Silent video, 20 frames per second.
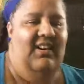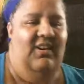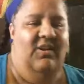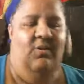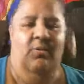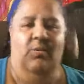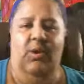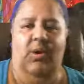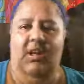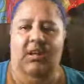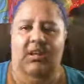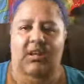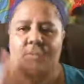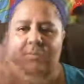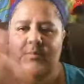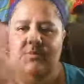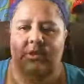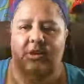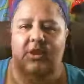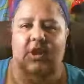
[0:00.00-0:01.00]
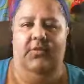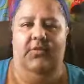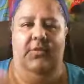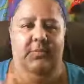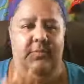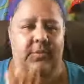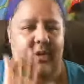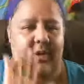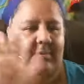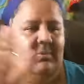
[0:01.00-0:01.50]
Welcome to
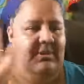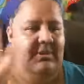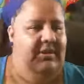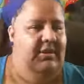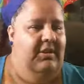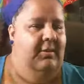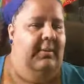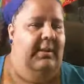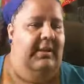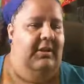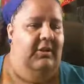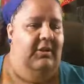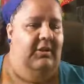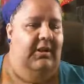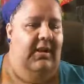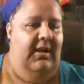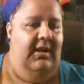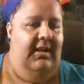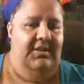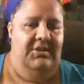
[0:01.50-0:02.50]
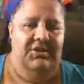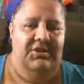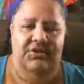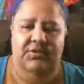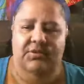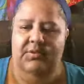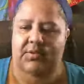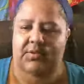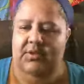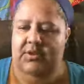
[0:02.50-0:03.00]
Coffee Break with Tarot by Laura,
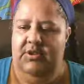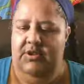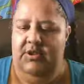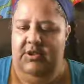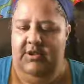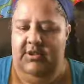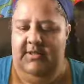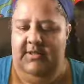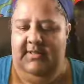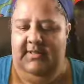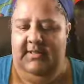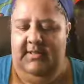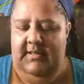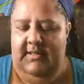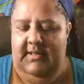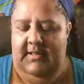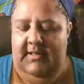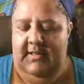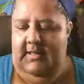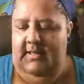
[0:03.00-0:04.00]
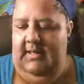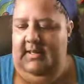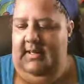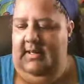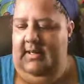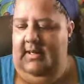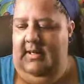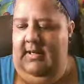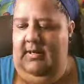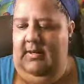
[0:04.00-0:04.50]
June 3rd
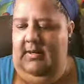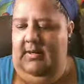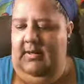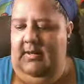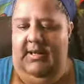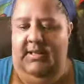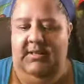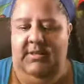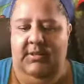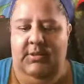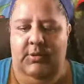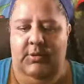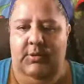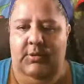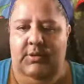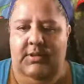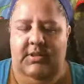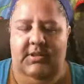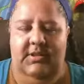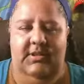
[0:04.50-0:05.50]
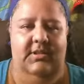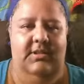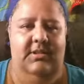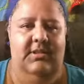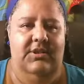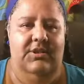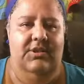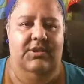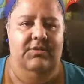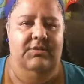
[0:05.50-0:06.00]
at noon,
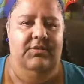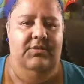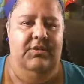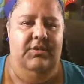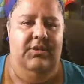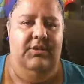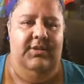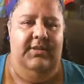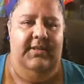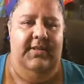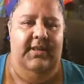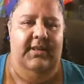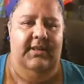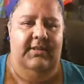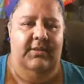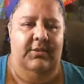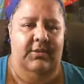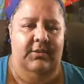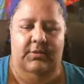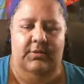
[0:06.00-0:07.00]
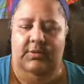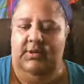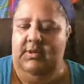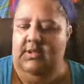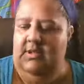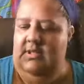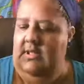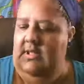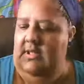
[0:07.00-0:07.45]
June 3rd at noon,